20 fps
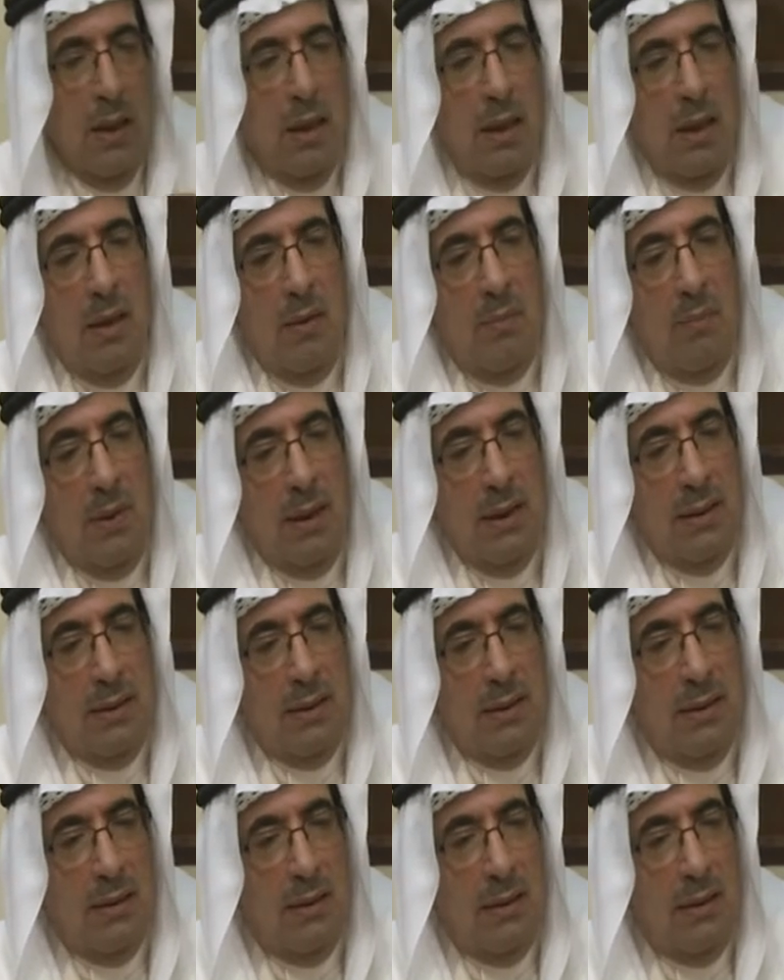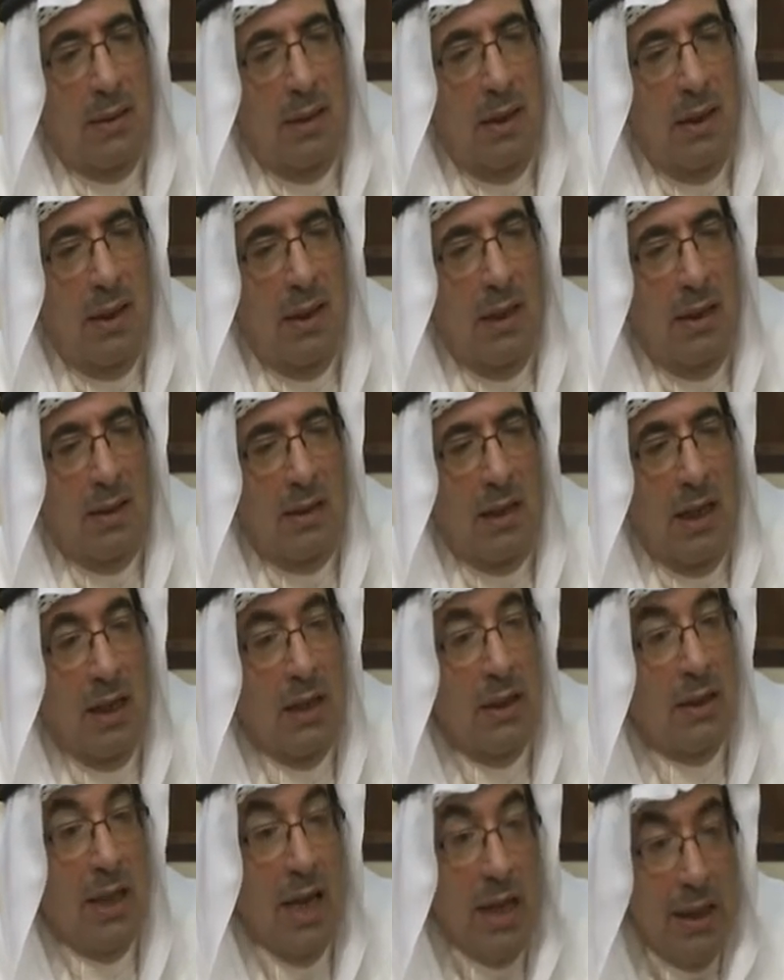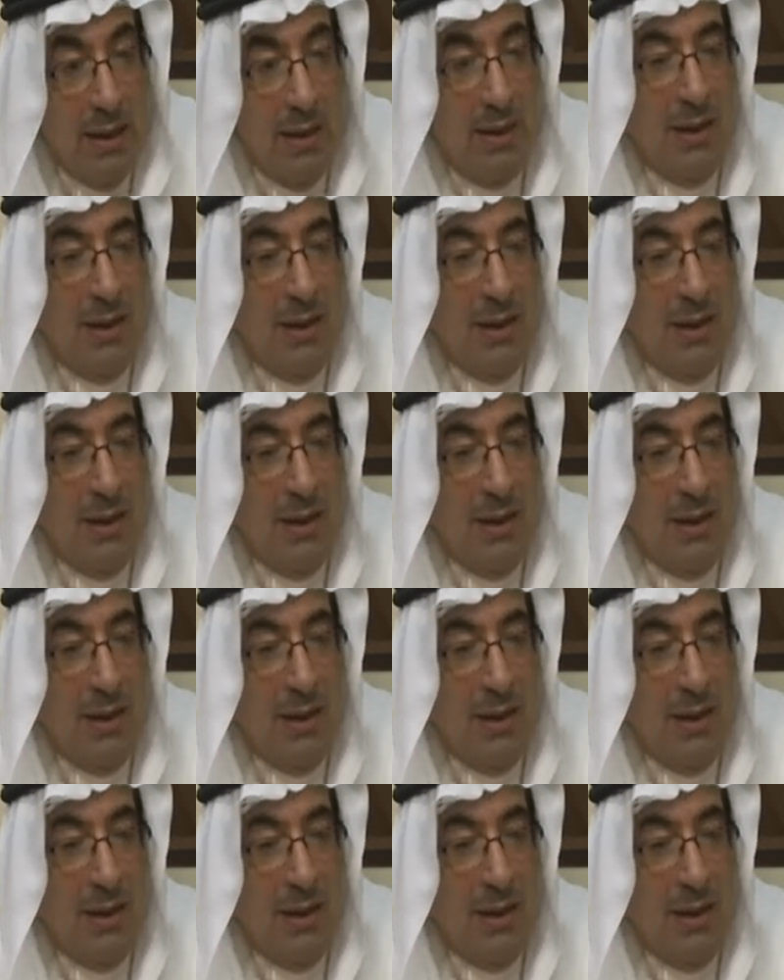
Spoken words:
But and that